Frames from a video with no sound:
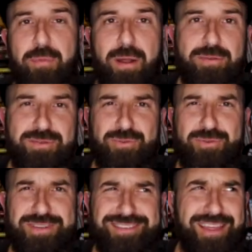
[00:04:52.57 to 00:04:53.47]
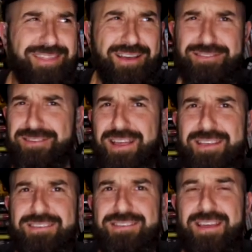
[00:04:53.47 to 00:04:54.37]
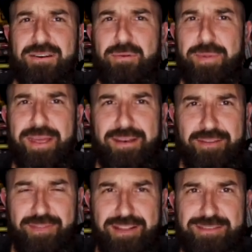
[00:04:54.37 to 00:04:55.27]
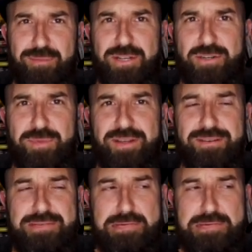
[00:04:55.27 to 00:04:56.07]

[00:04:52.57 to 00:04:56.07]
But how about someone who has 10,000 likes? Oh man, if that's the measurement,